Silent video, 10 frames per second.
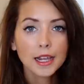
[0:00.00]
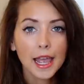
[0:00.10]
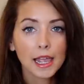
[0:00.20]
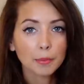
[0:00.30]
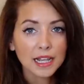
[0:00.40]

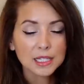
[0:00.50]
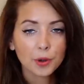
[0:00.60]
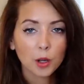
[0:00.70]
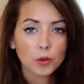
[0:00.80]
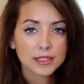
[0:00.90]
Okay, a place
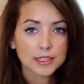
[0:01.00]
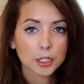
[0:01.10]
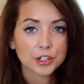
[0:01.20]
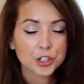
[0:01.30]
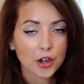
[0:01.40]
where I wasn't
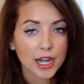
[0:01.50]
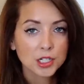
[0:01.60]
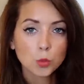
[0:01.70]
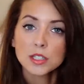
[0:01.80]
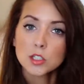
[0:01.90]
so
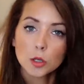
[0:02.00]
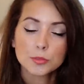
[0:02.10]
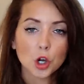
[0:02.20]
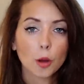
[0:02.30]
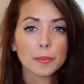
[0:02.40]
restrained was
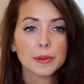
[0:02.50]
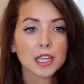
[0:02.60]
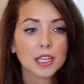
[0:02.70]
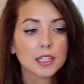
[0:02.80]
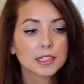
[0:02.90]
Topshop
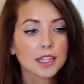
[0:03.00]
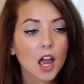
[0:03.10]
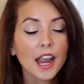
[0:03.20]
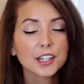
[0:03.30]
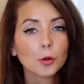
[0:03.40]
because
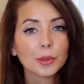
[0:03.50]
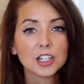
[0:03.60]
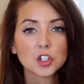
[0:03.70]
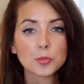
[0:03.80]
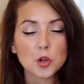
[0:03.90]
I'd not been
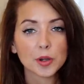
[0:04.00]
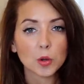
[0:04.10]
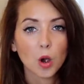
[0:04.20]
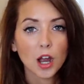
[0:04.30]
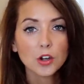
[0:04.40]
in Topshop in
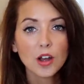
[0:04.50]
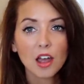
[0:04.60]
a while.